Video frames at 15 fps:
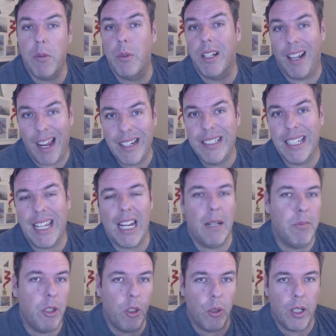We'd like to get
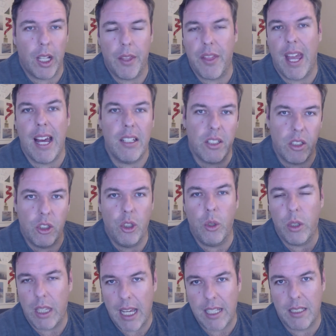up to doing 1,000,
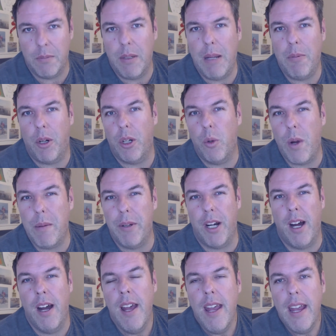2,000 people on a
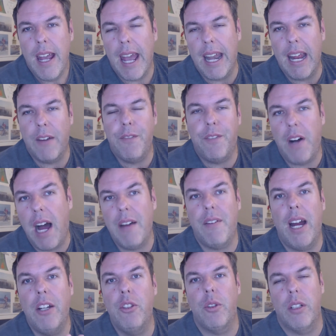webinar. And at
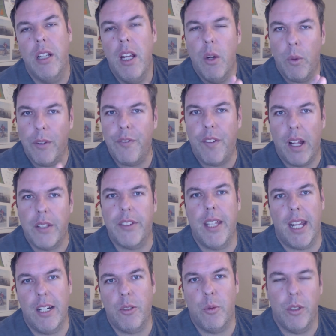500, we felt
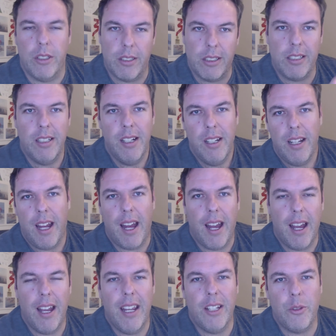that it was
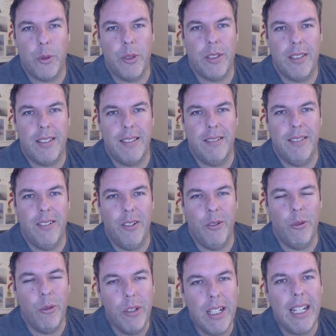
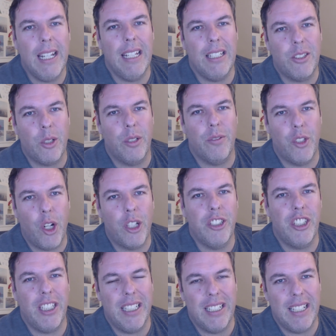really sort of
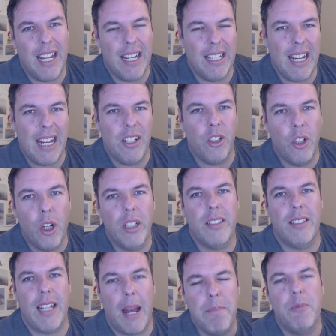dodgy and
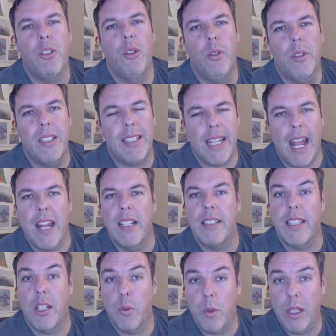not up to the
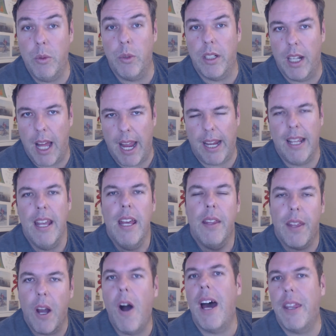standards that we would like.
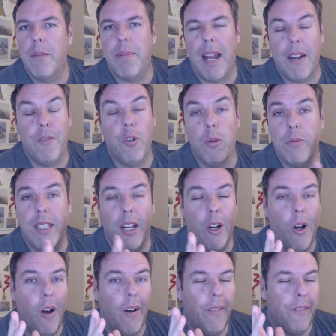There are other platforms that
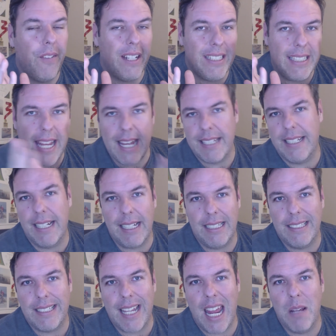are
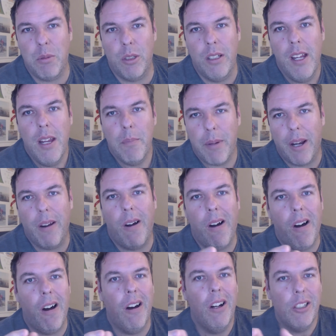fantastically stable but
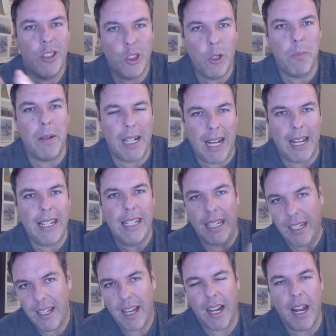are super
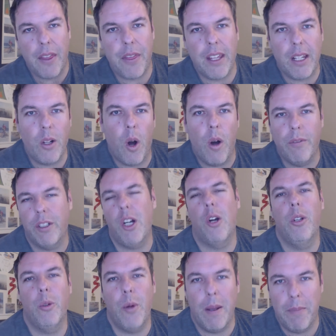clunky, and I think of
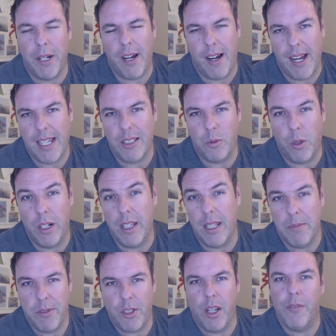GoToWebinar as one of
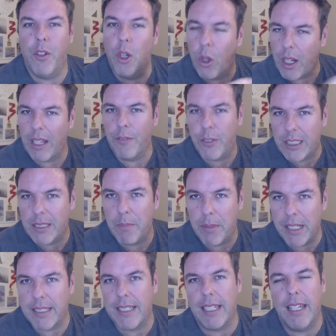them. So if you're looking for
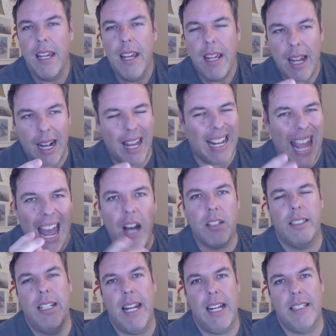stability, like
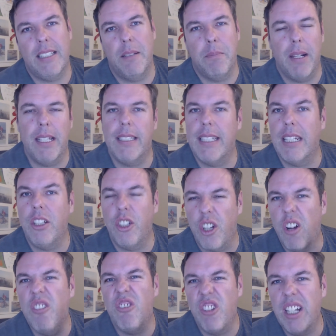out and out stability, and you
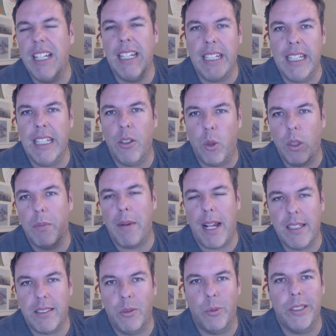don't really need all the
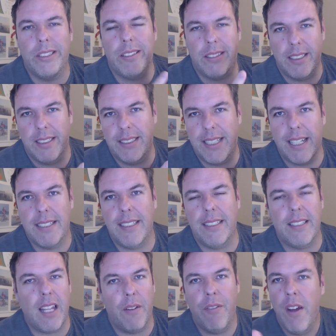bells and whistles and the
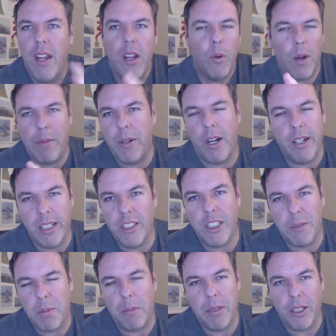sexy stuff, Webinar
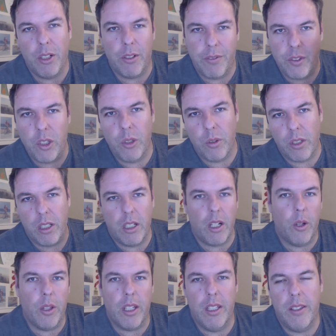Ninja is probably not for you.
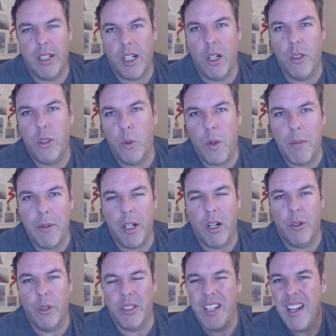Go the
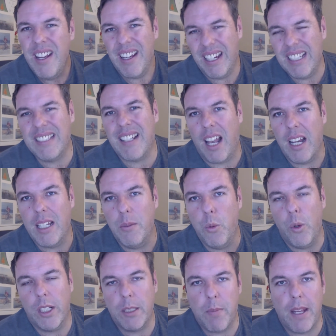GoToWebinar route. It is slightly
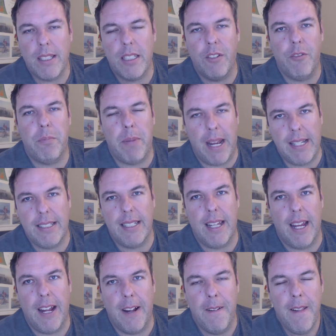more expensive, but
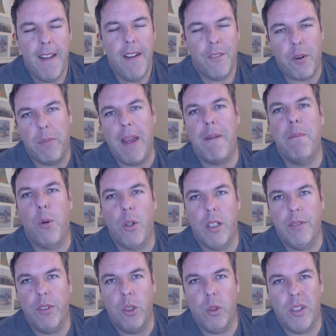from that
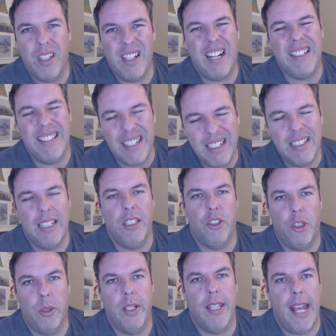point of view, I didn't
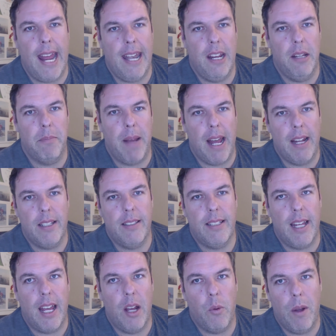enjoy that about
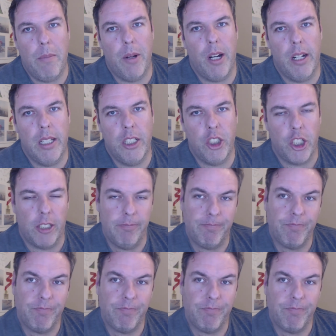Webinar Ninja.